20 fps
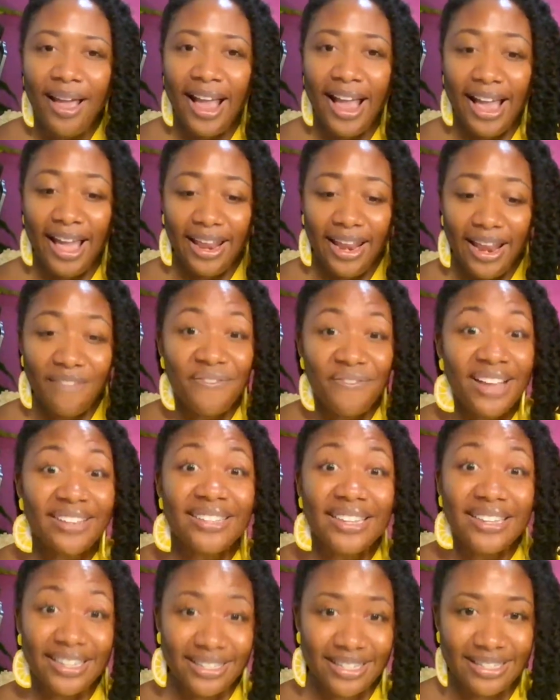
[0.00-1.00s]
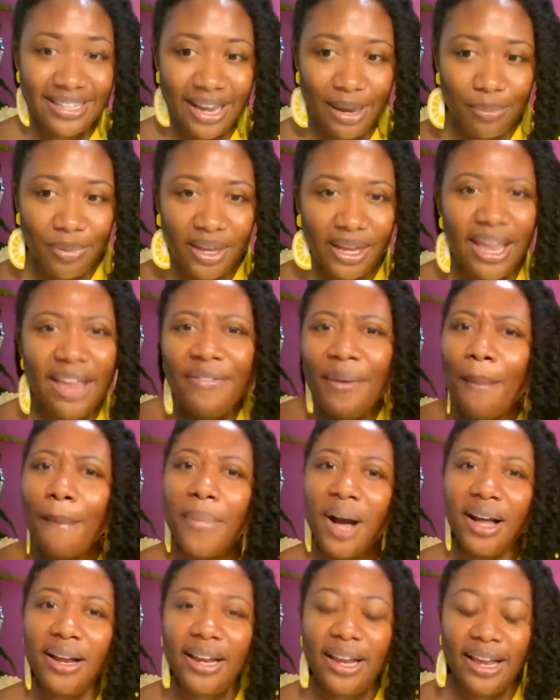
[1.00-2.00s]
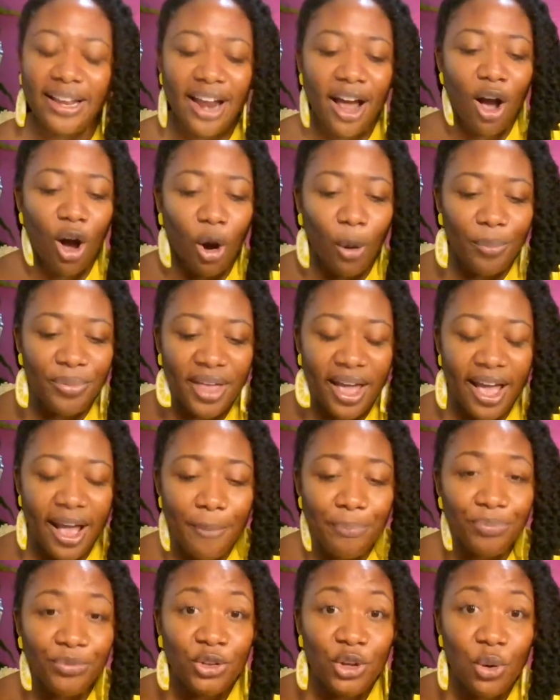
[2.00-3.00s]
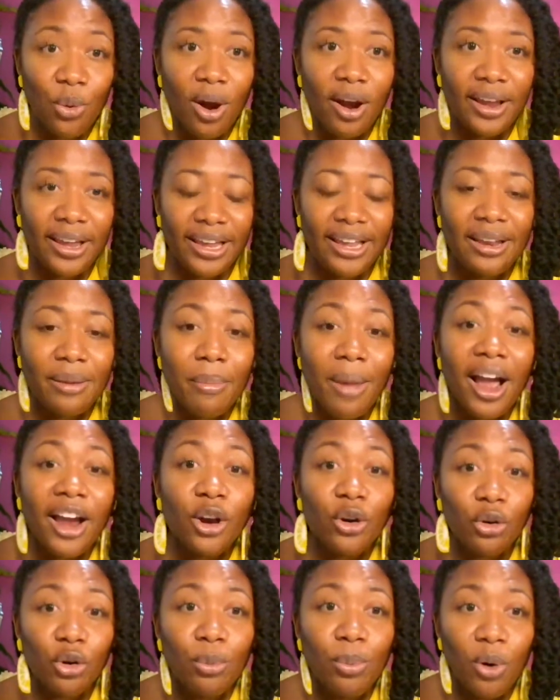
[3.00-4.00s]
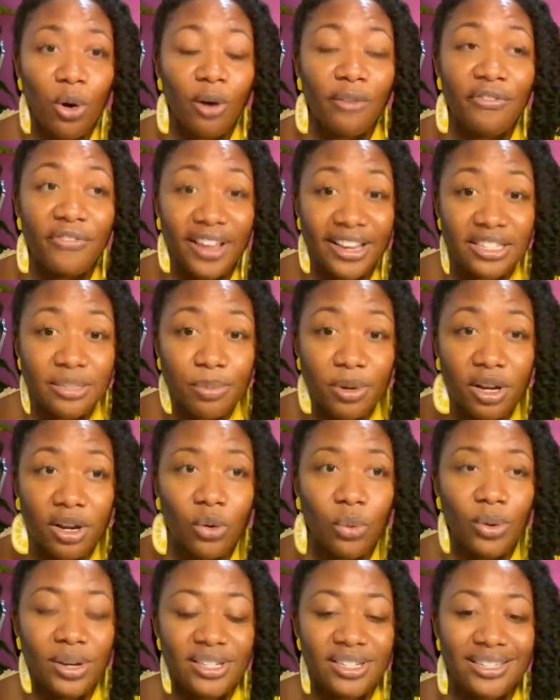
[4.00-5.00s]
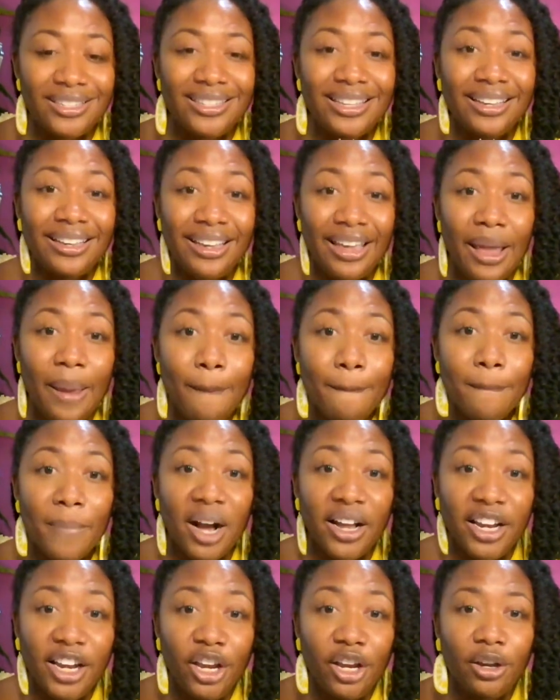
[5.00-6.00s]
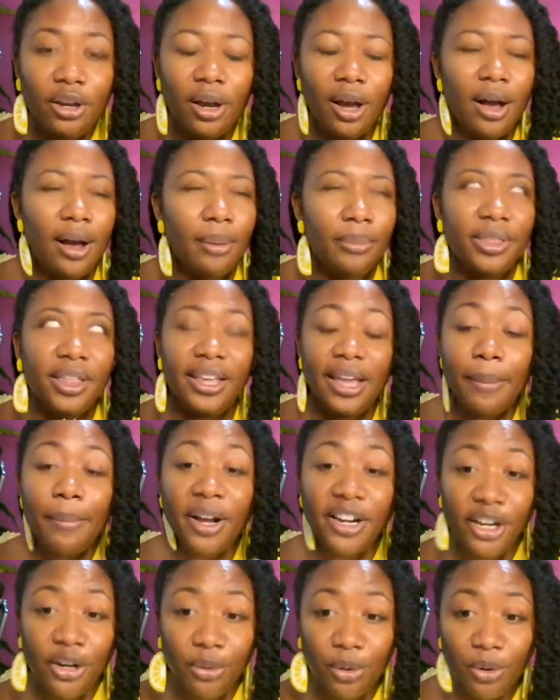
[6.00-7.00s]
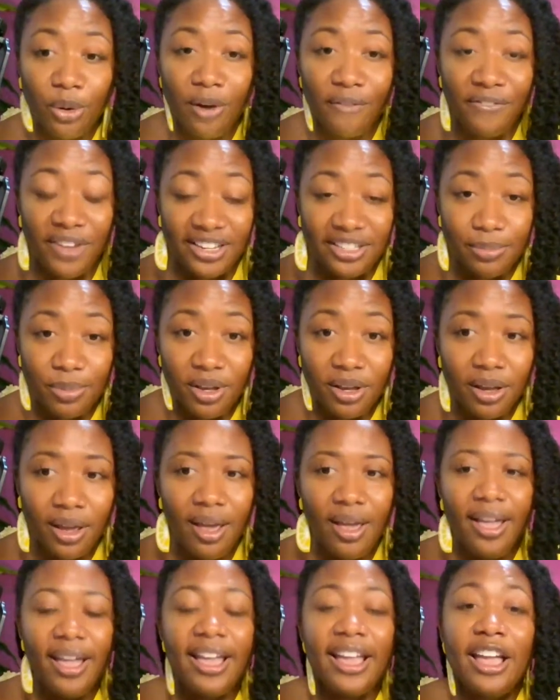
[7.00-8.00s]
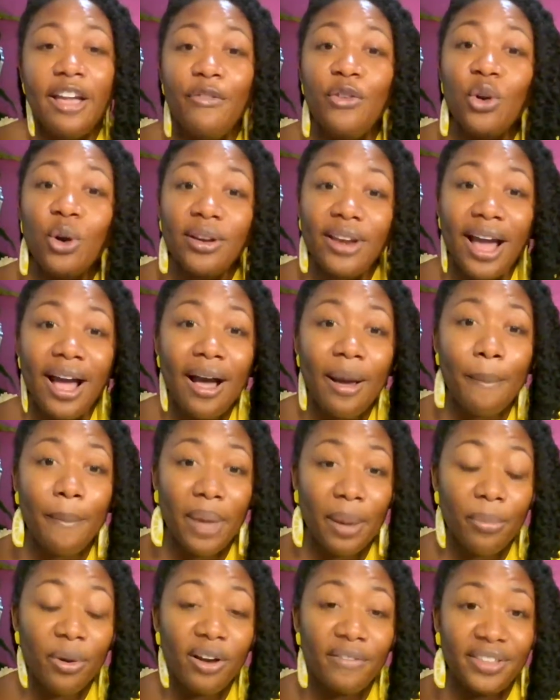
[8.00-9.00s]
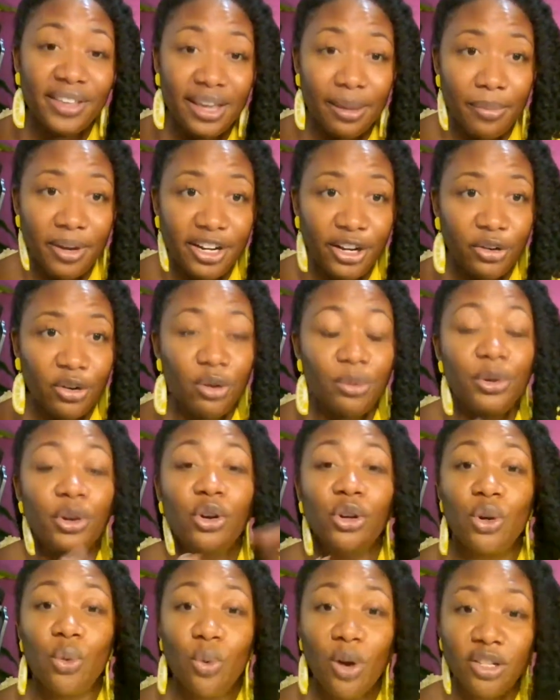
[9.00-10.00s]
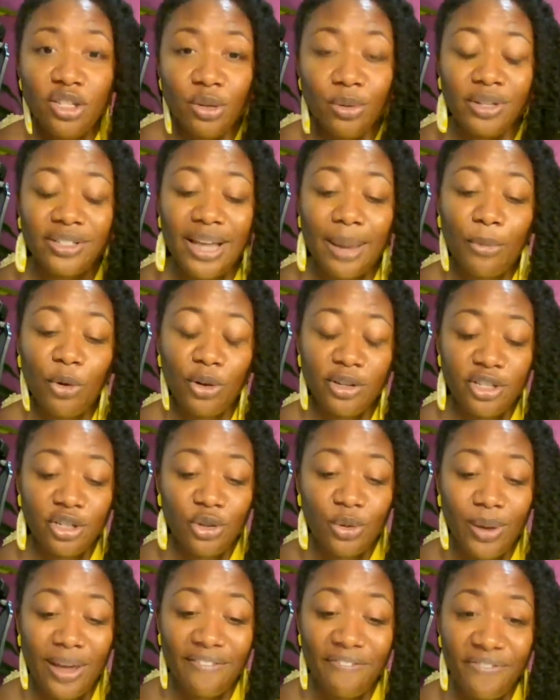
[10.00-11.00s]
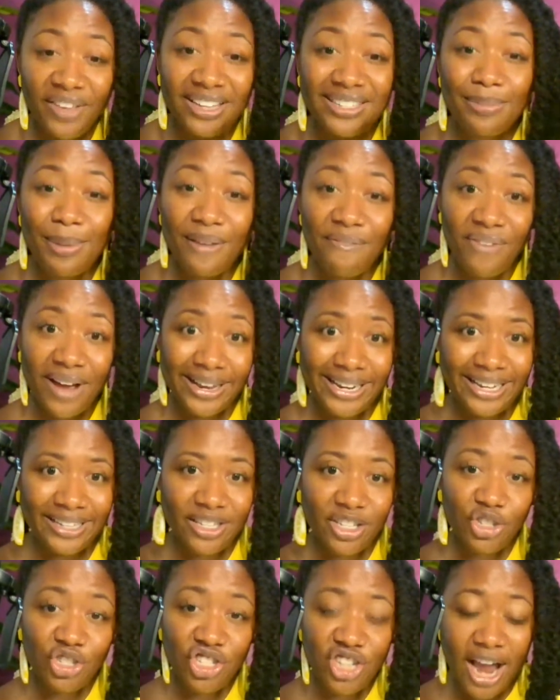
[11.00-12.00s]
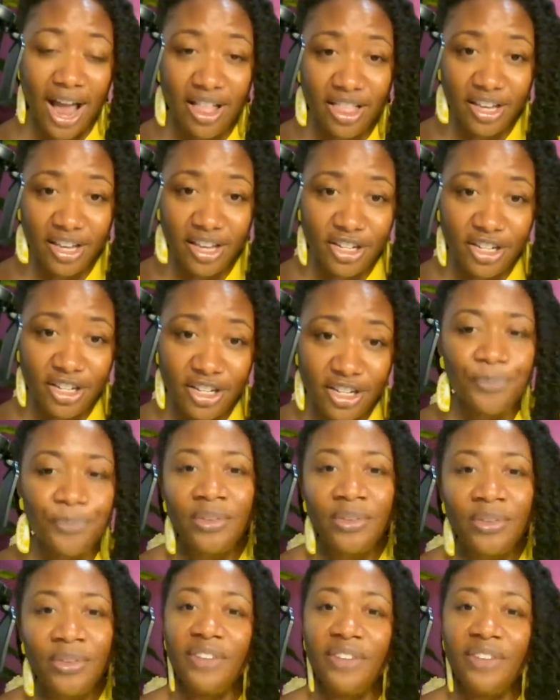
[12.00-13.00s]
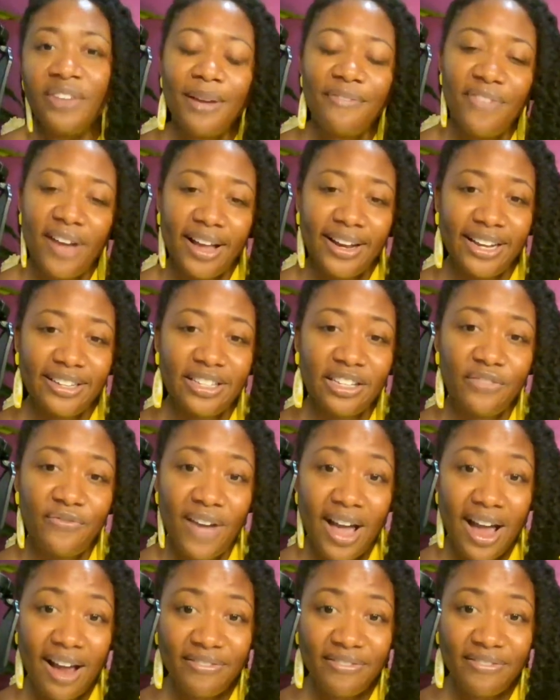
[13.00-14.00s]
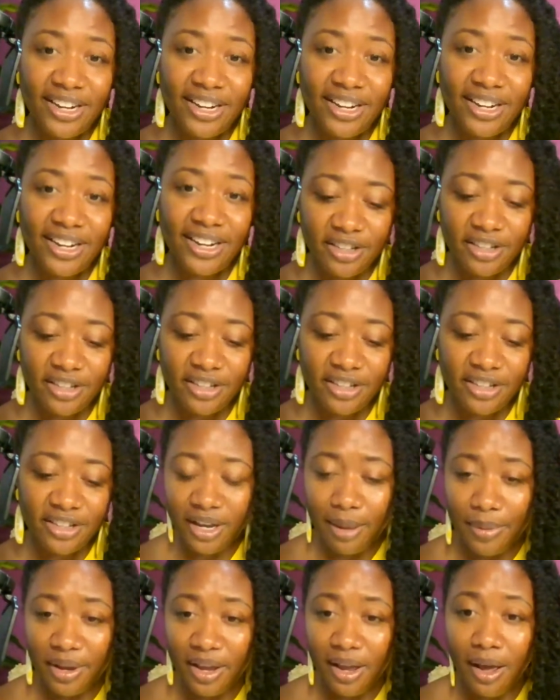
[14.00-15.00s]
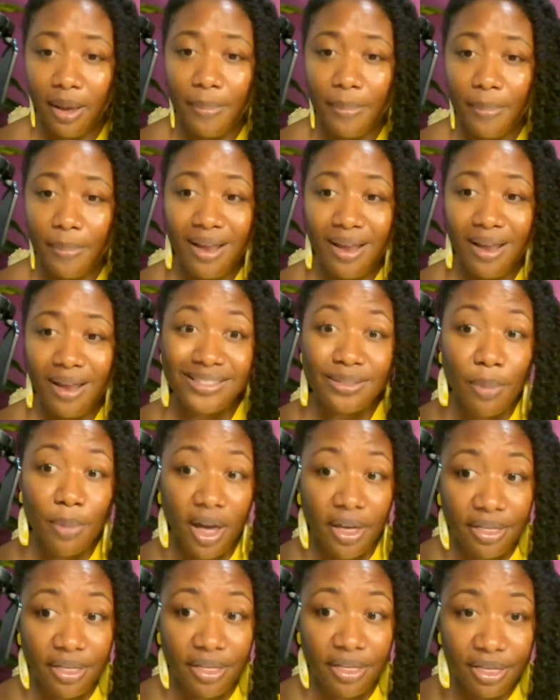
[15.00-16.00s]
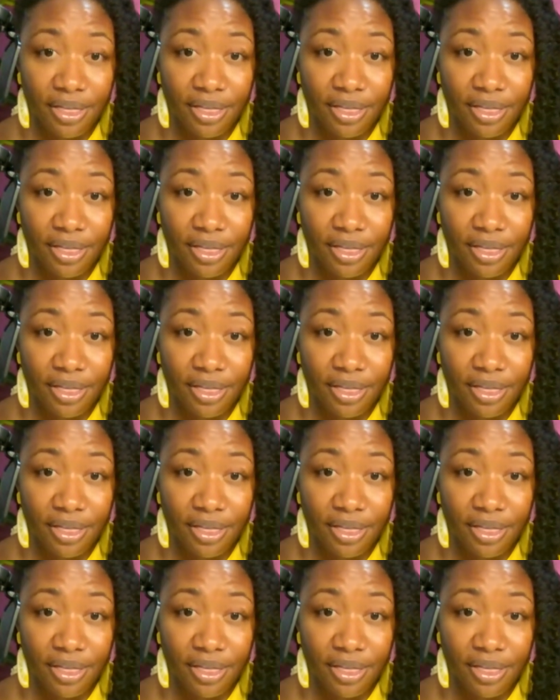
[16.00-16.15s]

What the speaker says: And investing is the same thing, even money. And I hope that you are in my group on Facebook, which is the Get Money Crew on Facebook. If you are not a member of the Get Money Crew, you're going to want to, because I'm going to do a Fix My Finances challenge. Fix My Finances 5-day challenge is going to be coming up next month.